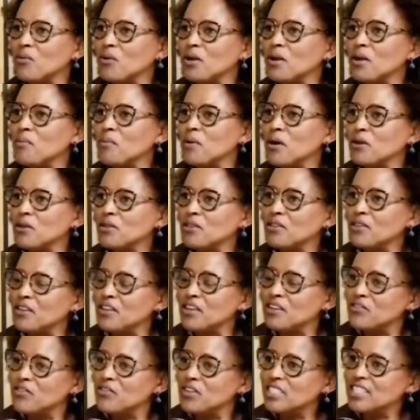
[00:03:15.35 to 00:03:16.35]
What about
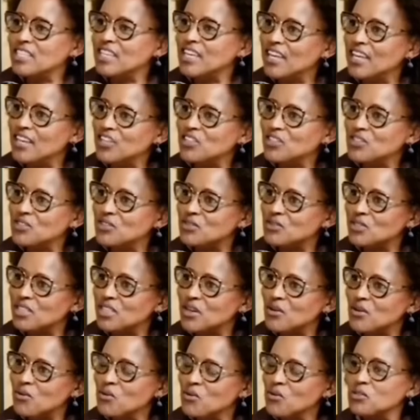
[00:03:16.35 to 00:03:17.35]
the investigation to
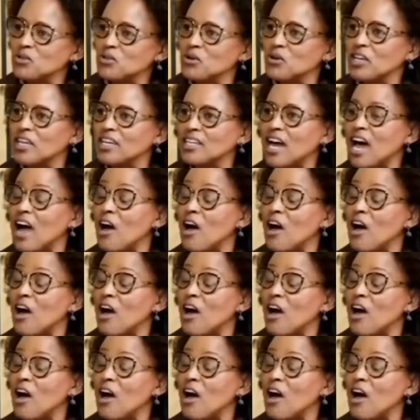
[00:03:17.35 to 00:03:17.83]
say who took it?